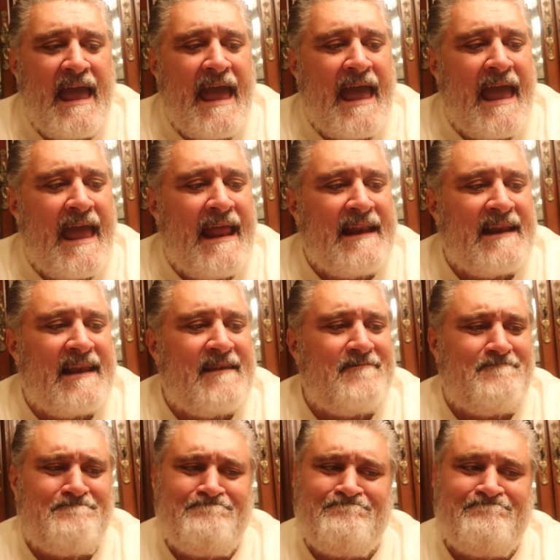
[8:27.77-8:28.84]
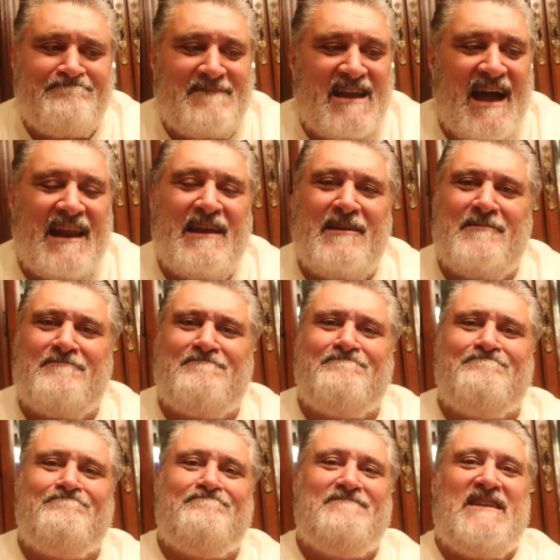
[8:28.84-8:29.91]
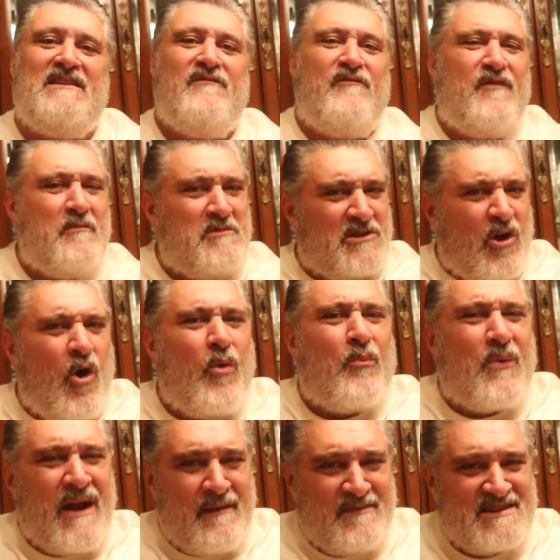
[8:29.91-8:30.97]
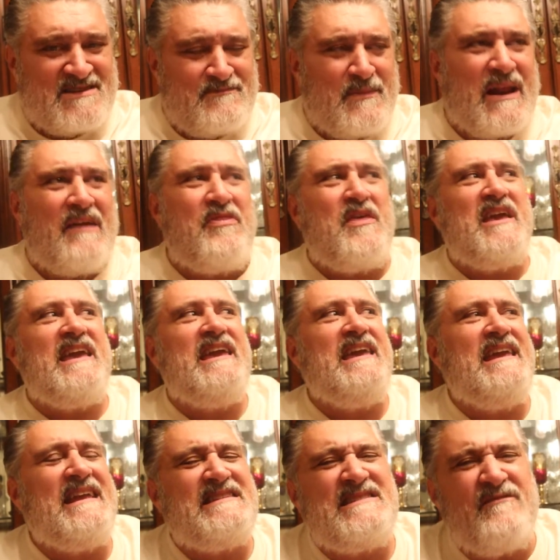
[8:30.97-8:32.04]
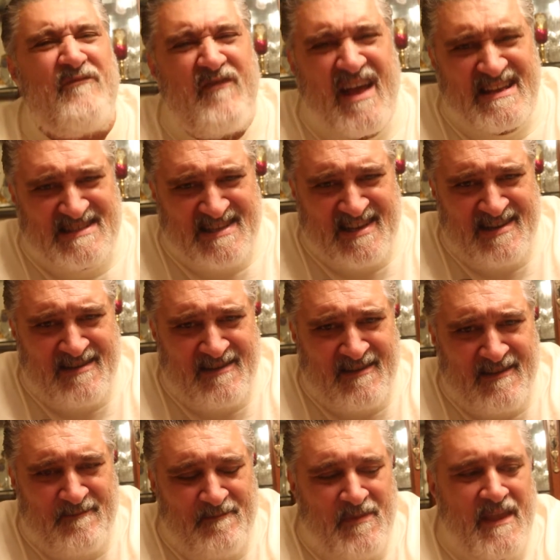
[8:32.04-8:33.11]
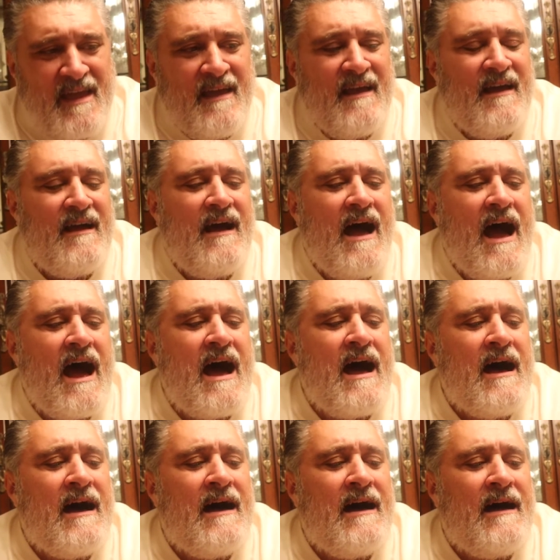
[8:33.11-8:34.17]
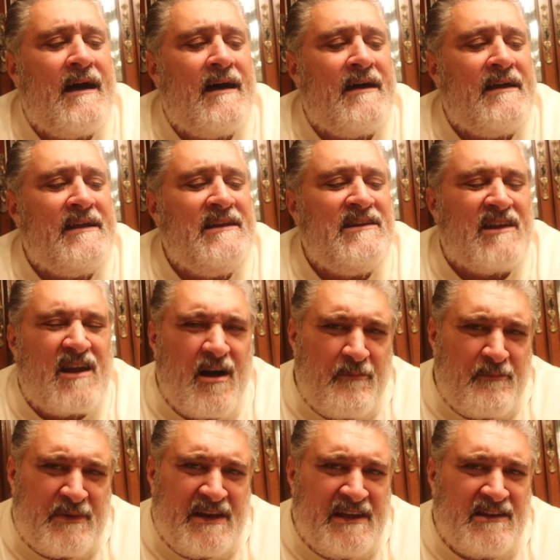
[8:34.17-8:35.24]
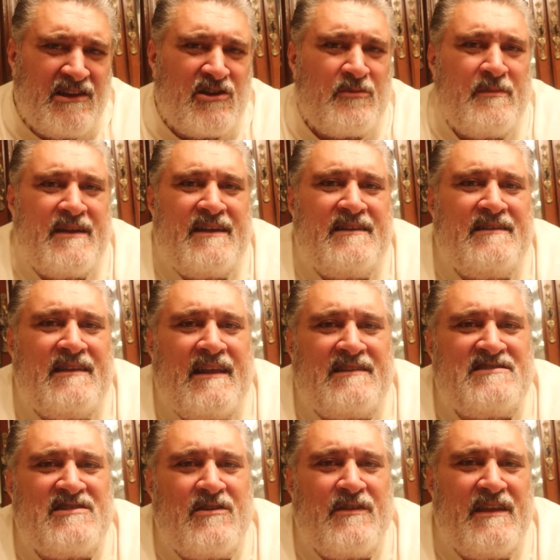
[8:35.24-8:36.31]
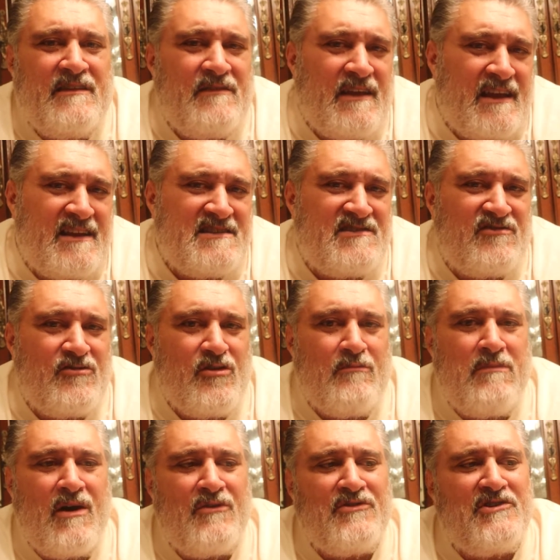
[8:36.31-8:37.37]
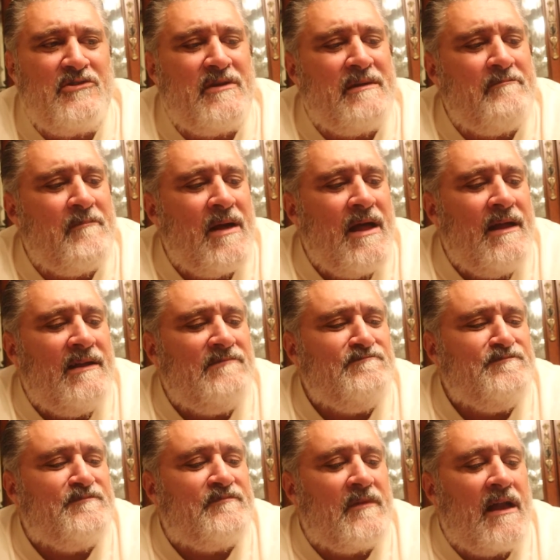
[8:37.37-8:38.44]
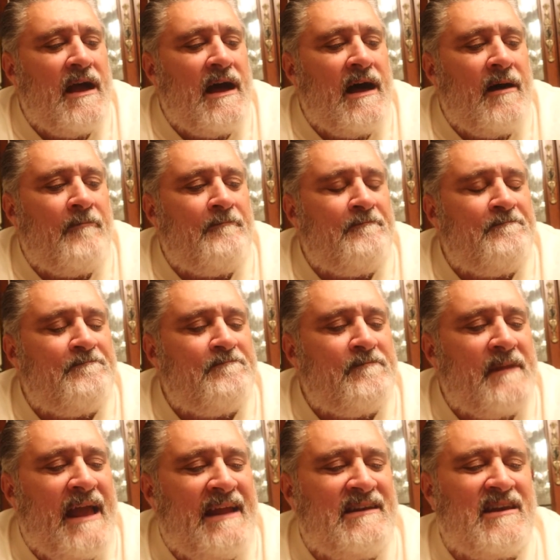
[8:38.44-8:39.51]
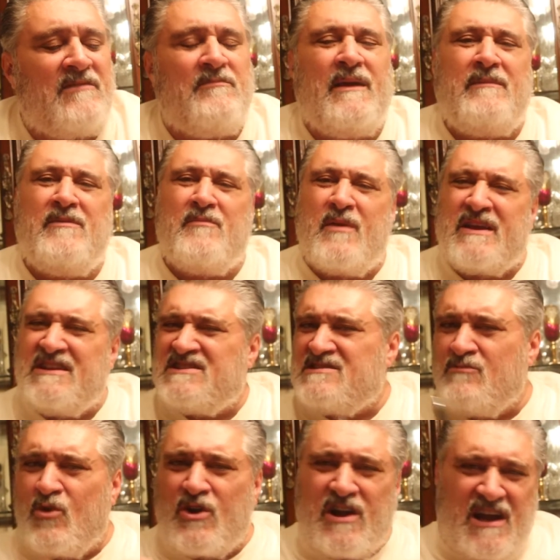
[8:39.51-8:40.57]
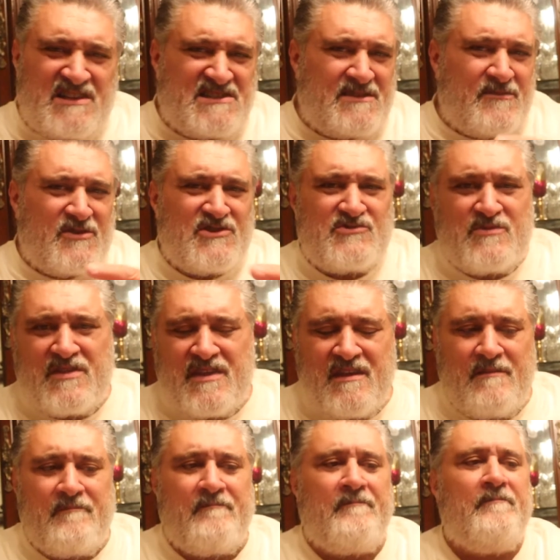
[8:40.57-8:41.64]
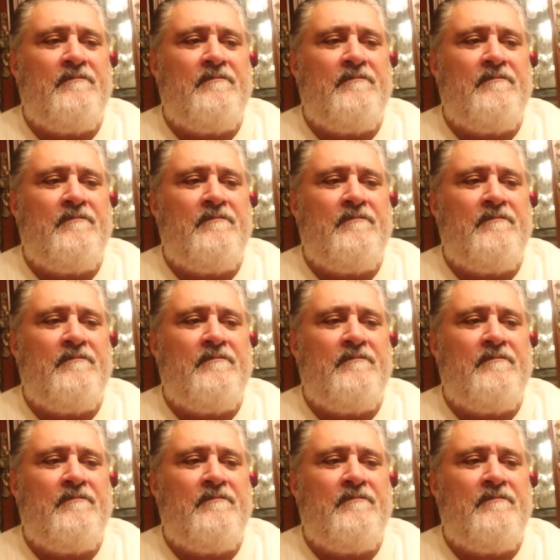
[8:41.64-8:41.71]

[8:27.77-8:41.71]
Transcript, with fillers: and kind of didn't fit with the whole premise. But I think he is invested Uh, in the company a little bit, and then so they, I guess, threw a bone to him, um, and maybe bringing some more customers with him.